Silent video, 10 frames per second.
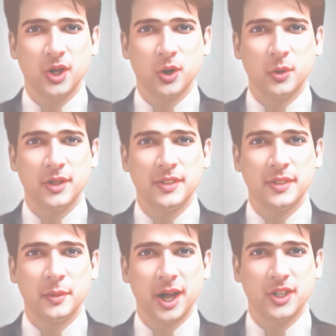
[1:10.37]
You can
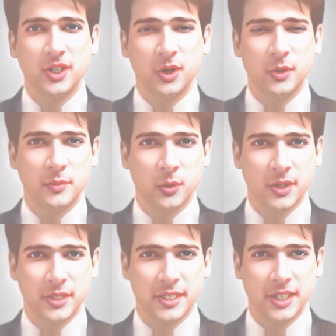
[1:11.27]
smash those
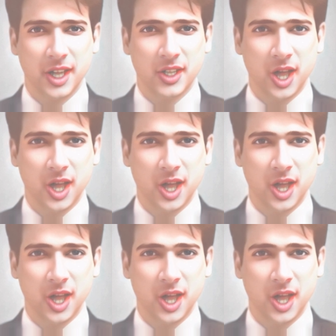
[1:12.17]
voices,